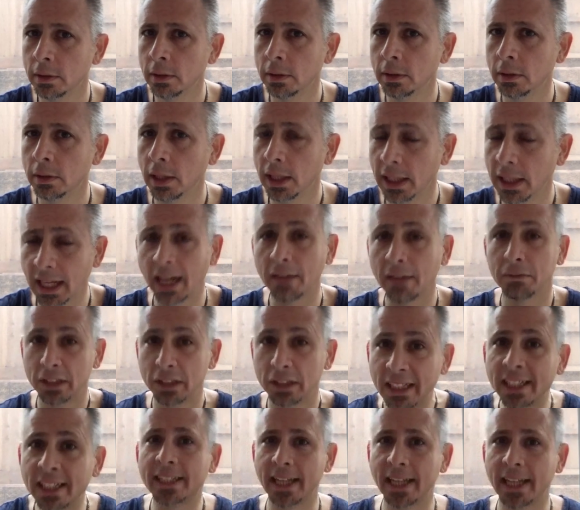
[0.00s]
And I've
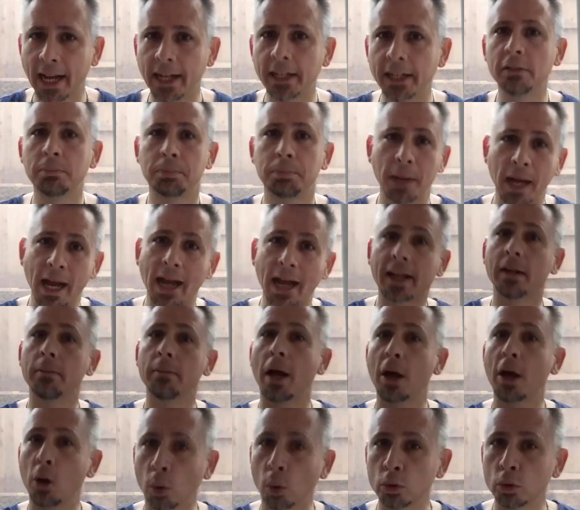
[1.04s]
litigated back in my
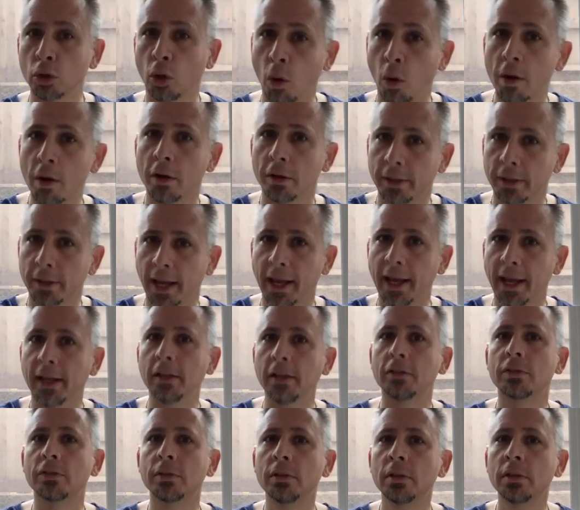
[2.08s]
old lawyer
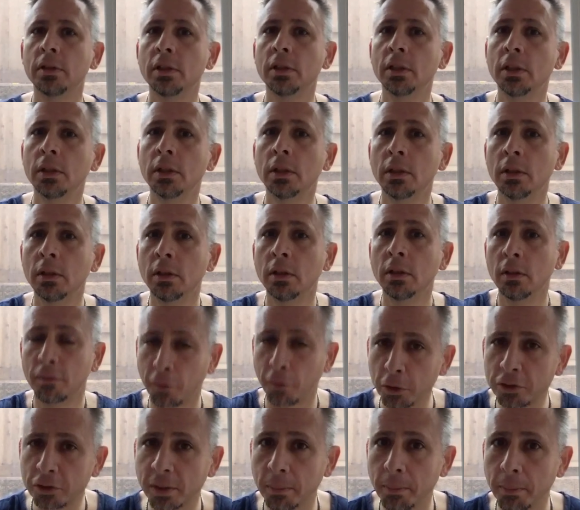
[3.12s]
days,
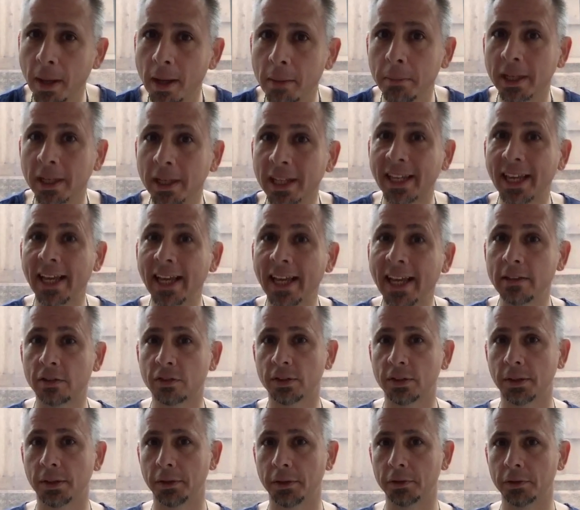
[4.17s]
First Amendment
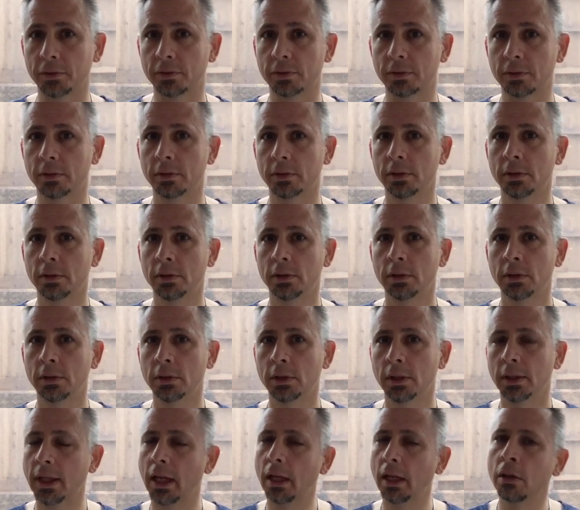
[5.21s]
cases.
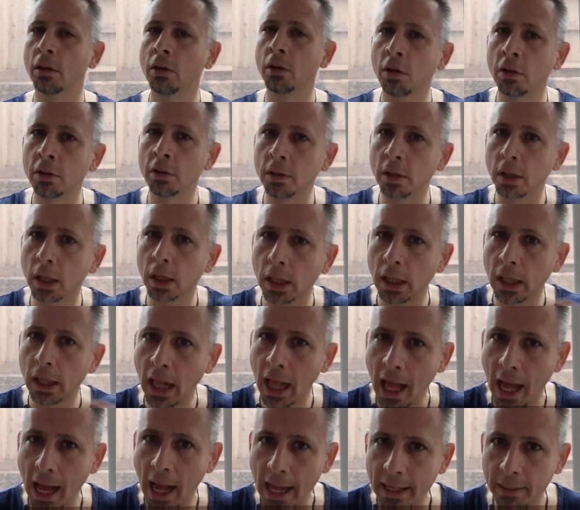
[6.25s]
And I learned a
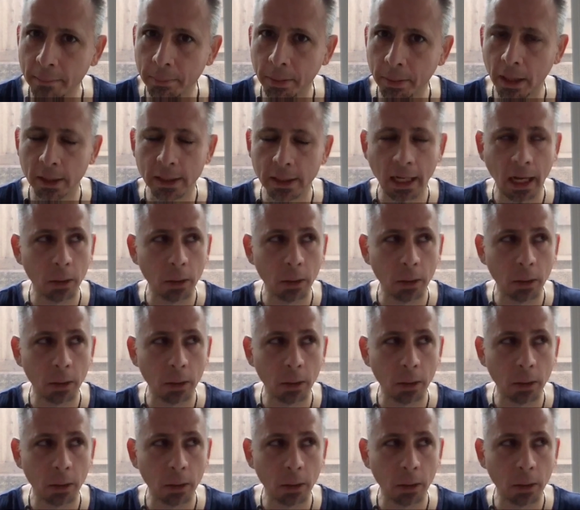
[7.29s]
lot about how